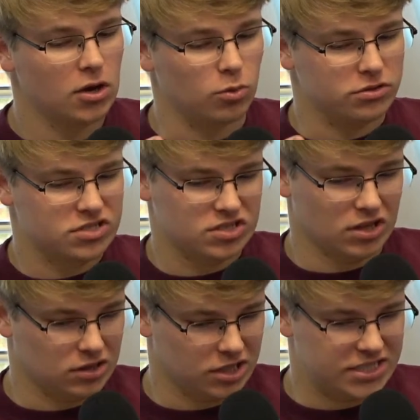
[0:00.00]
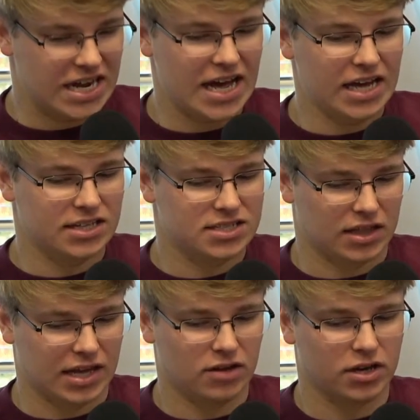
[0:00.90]
with Leday and
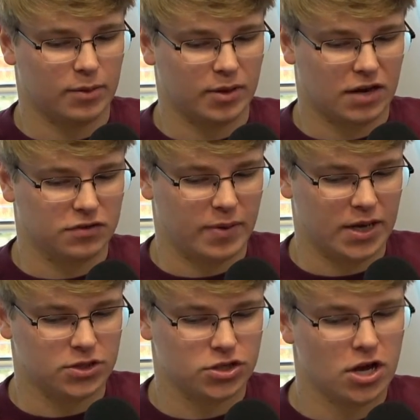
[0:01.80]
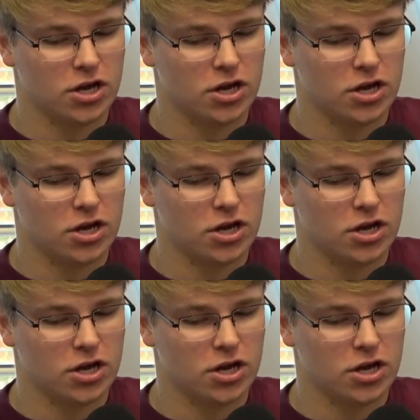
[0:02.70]
Seth Allen coming off the bench